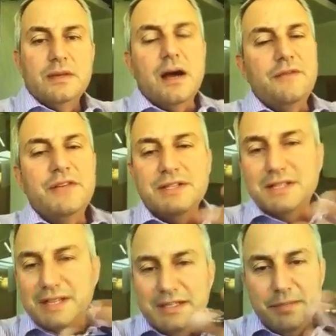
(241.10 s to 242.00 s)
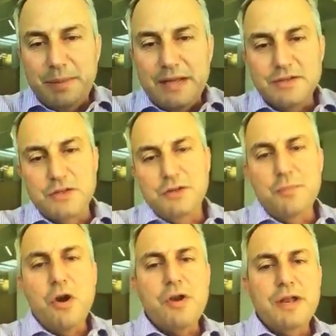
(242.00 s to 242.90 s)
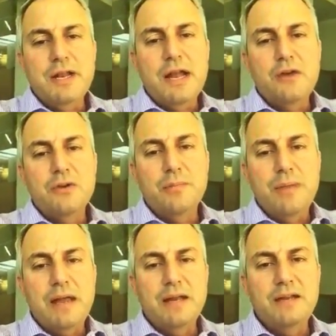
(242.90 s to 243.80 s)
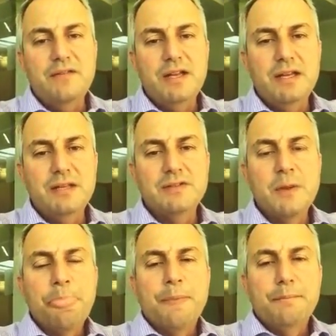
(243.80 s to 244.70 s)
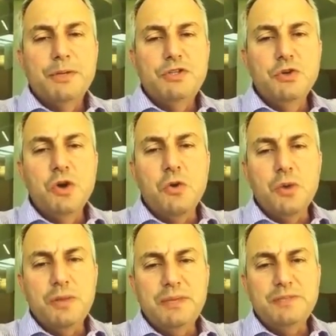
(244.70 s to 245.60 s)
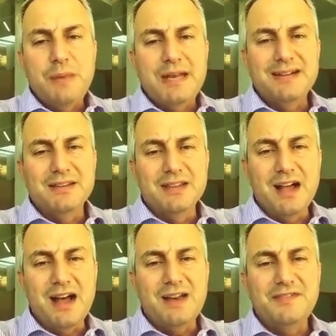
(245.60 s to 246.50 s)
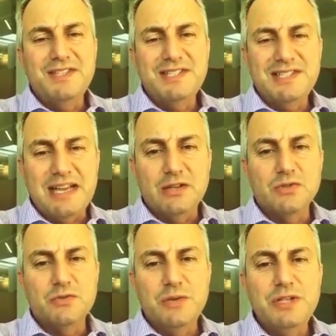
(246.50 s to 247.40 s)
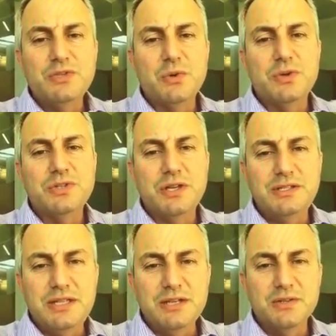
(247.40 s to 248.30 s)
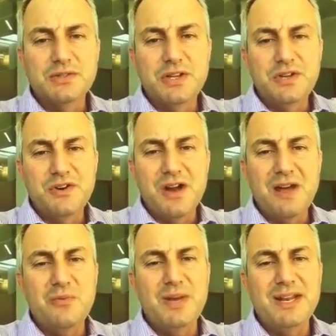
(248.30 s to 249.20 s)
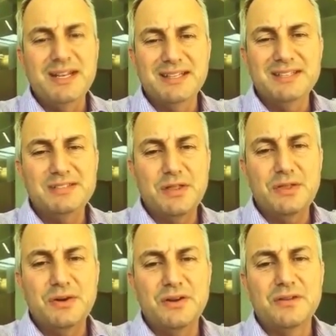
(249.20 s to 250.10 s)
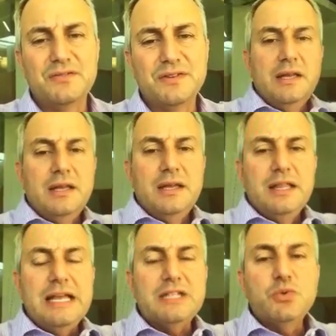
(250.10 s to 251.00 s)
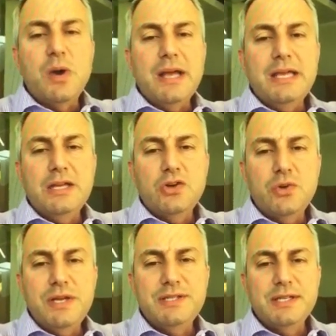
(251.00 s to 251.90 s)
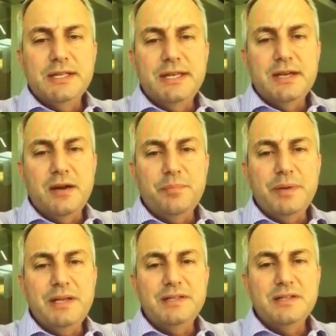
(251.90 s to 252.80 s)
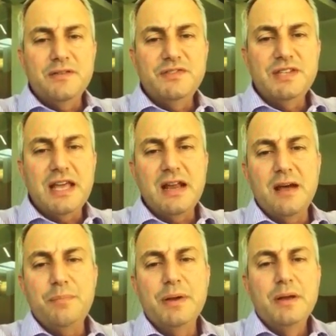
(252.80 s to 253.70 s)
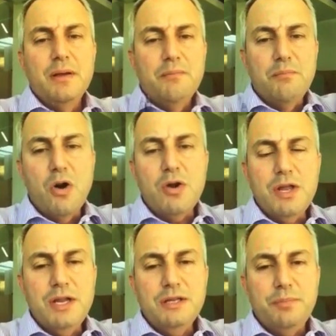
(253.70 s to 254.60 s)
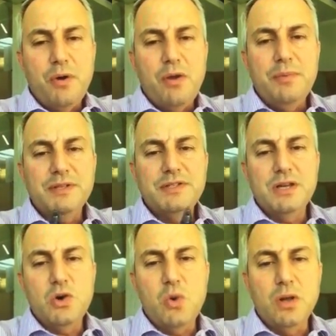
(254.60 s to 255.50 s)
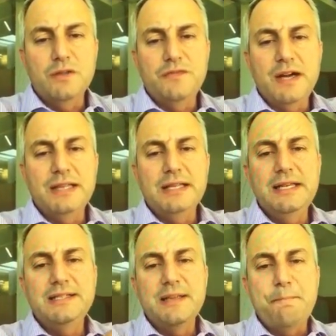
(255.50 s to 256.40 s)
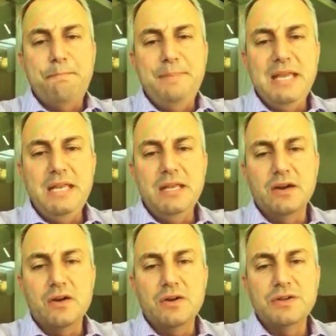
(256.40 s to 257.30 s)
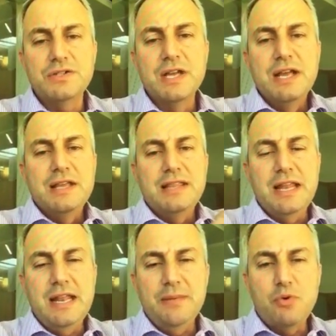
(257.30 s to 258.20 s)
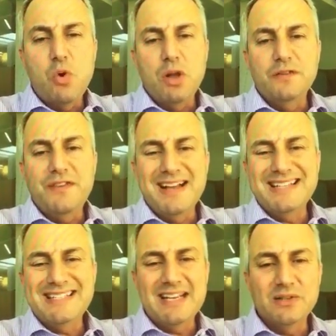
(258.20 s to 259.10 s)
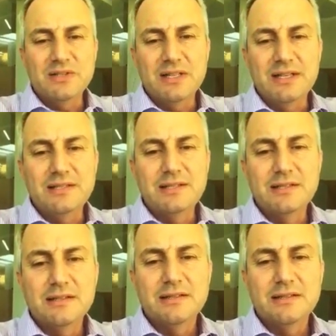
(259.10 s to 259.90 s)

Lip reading: Obviously, it depends on your market and how competitive it is. But you don't want to be spending a lot of sales resource on deals that you're not winning at least a third of. That's why increasingly companies have set up marketing departments that qualify leads and BDRs that end up qualifying sales leads.